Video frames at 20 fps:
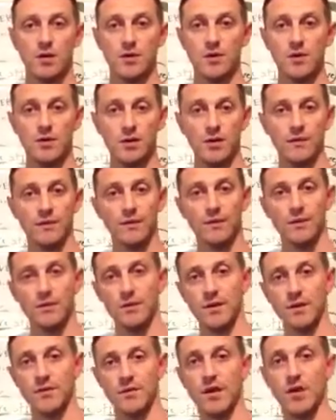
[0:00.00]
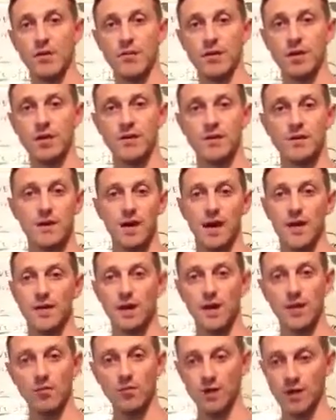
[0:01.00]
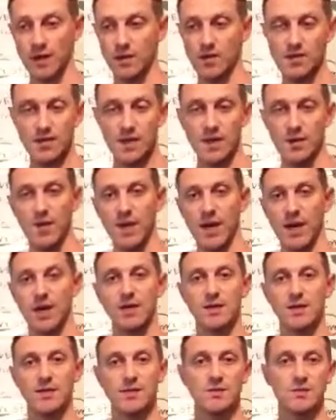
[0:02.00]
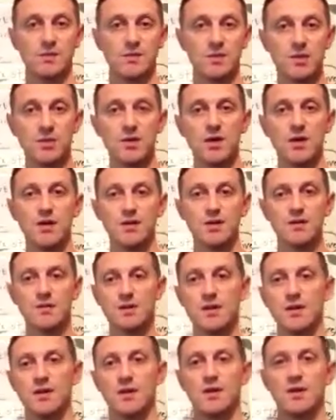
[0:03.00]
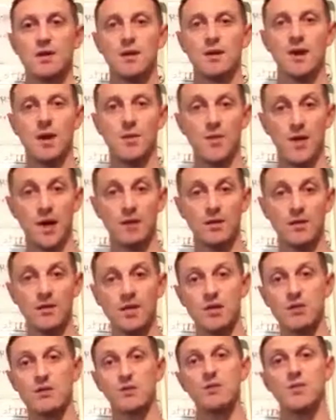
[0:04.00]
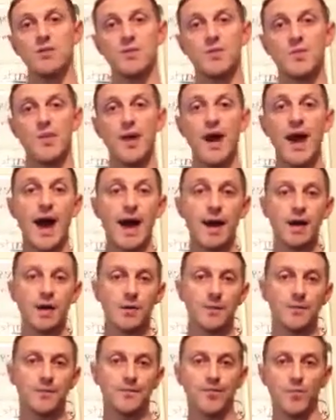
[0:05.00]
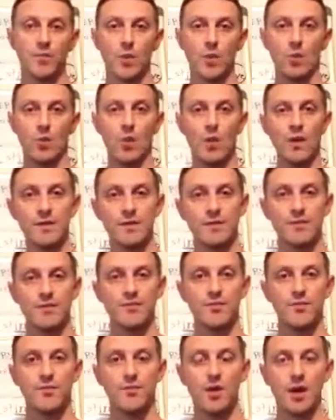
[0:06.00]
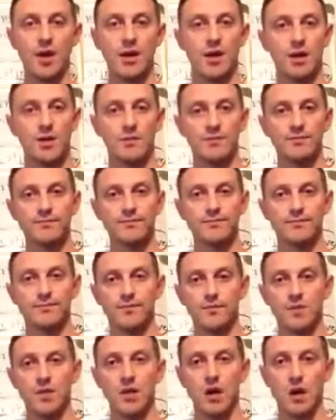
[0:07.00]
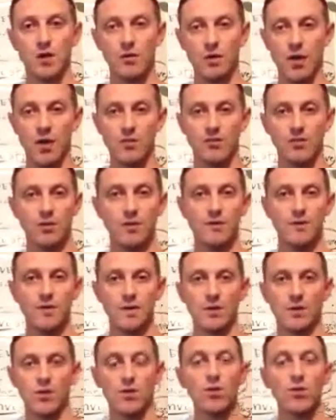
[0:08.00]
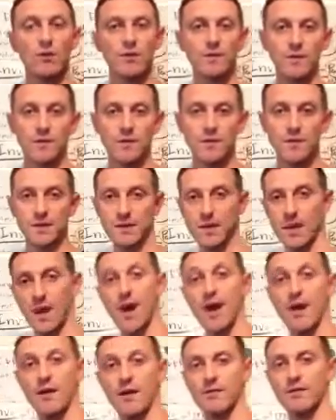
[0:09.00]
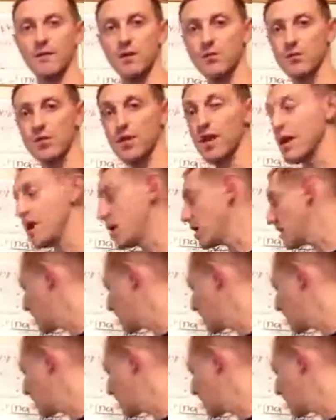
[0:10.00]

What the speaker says: doing for development. And then what they do is they pay into the trust and pay their shareholders back with the already producing oil fields that they have in play.